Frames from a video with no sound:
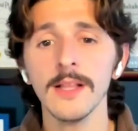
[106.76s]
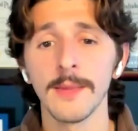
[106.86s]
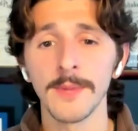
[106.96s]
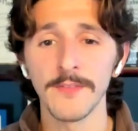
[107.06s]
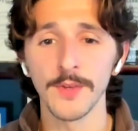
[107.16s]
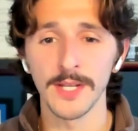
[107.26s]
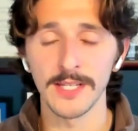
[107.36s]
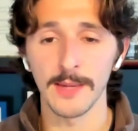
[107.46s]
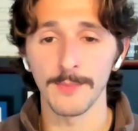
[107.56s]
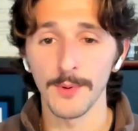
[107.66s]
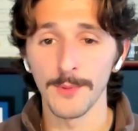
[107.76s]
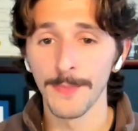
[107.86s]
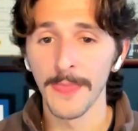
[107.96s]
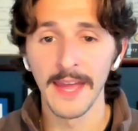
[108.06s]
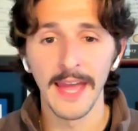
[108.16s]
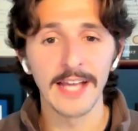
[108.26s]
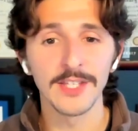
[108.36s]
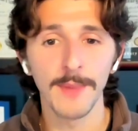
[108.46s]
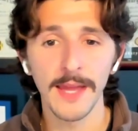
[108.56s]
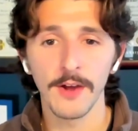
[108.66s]
Let me give you an example.
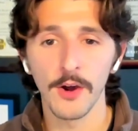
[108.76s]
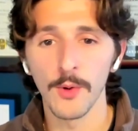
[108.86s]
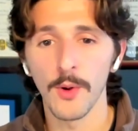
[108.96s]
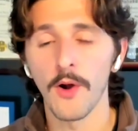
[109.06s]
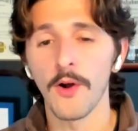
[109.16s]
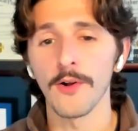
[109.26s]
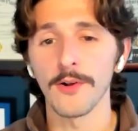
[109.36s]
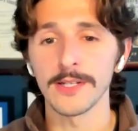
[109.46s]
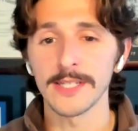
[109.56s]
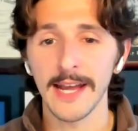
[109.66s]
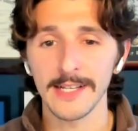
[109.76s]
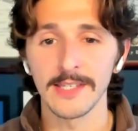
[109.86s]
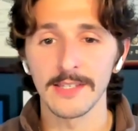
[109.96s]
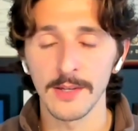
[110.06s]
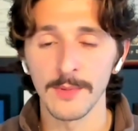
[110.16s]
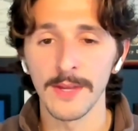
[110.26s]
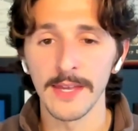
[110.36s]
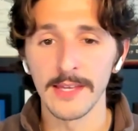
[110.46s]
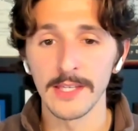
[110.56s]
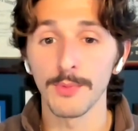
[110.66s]
As you may know, our tax system
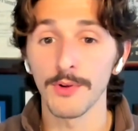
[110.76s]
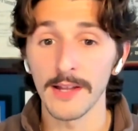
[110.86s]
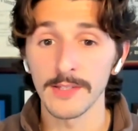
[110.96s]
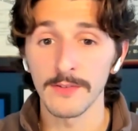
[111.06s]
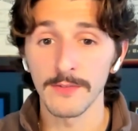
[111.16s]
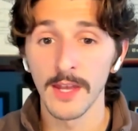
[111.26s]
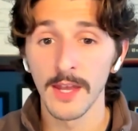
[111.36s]
is progressive,